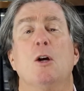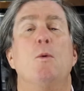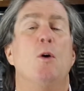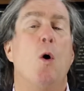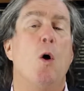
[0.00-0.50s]

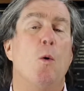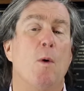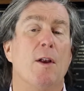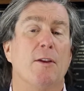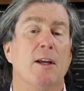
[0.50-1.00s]
We all
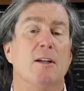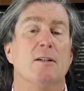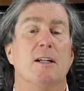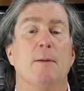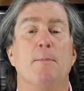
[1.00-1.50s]
want things
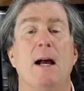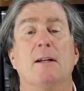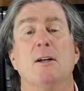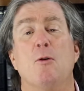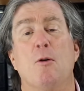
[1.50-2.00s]
to get back
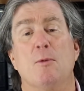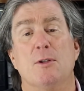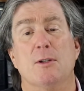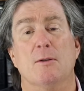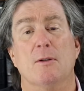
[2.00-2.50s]
to normal
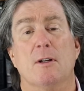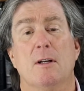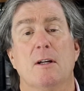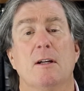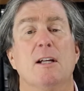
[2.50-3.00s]
soon,
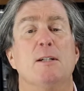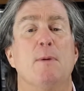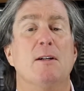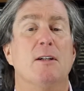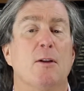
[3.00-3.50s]

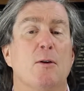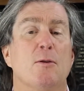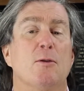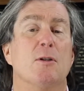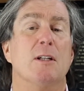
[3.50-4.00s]
especially
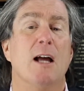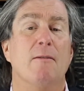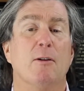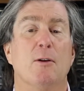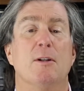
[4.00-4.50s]
those whose
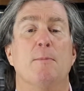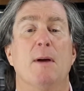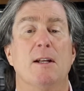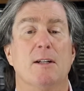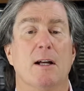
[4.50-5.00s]
livelihood
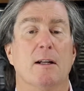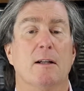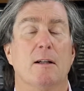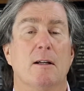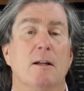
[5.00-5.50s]
depends on it,
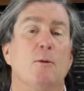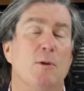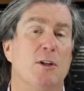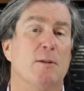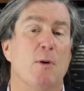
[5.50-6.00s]

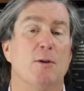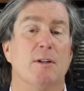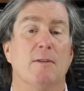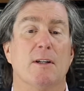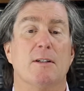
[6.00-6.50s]
which is most
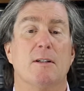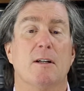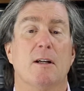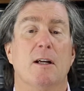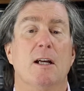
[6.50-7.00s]
of us.
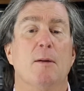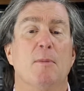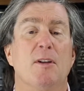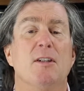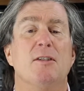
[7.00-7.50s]

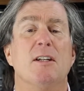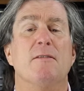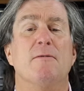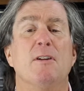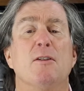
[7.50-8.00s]
But this
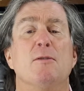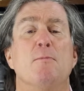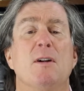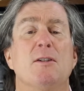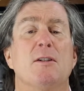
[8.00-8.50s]
just feels
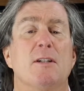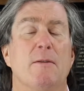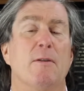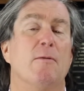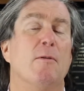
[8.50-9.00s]
much
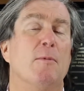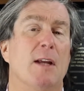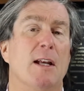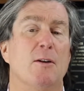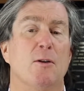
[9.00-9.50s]
different from
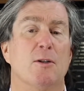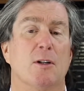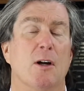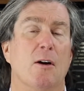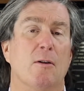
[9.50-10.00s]
10 years
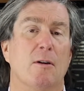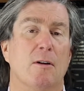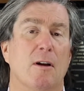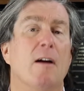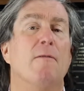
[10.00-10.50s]
ago,
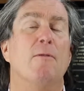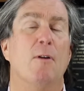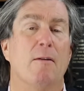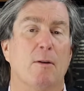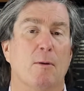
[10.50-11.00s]
for
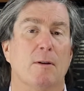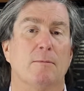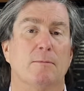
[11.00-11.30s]
everyone.